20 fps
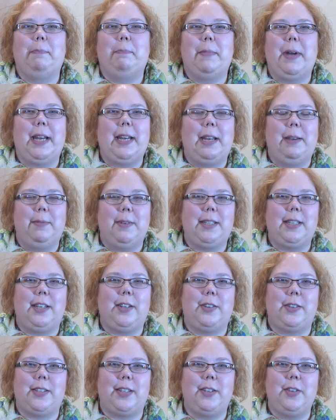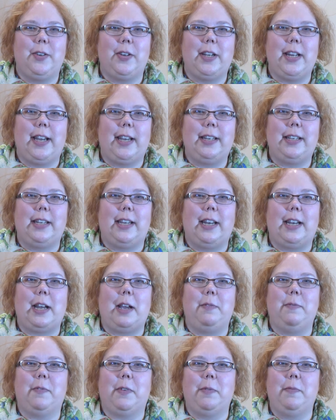My name is Kirsten Gurdett, and
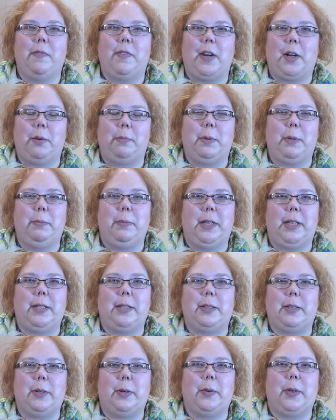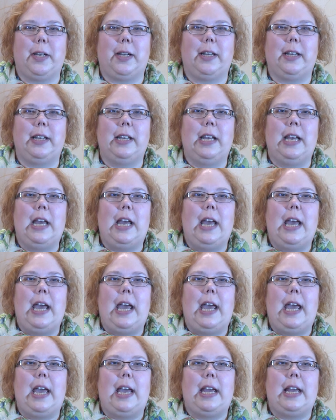I'm from Faribault, Minnesota.
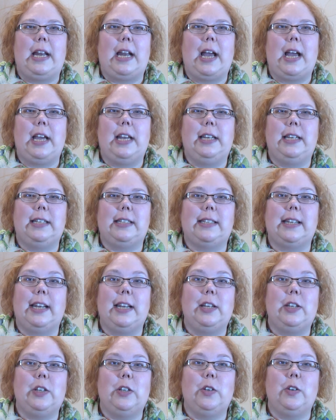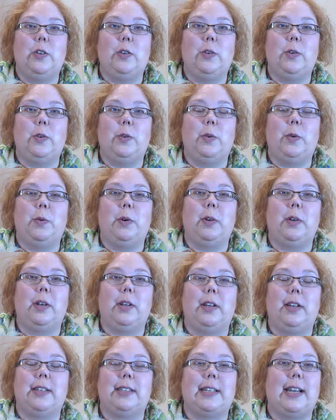And I decided to
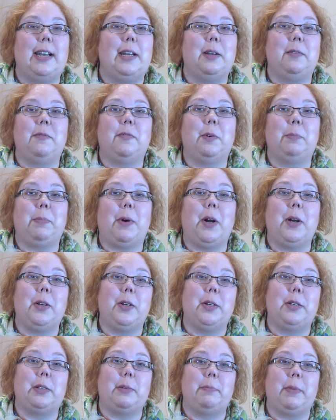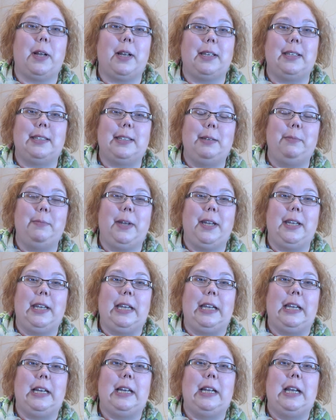sign up for Partners in
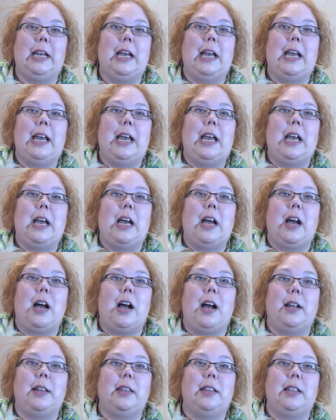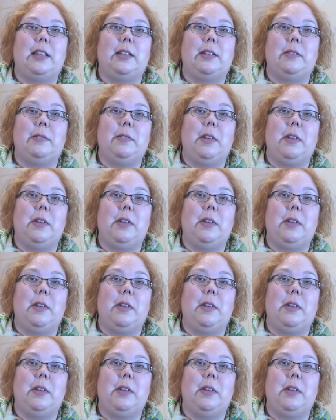Policymaking on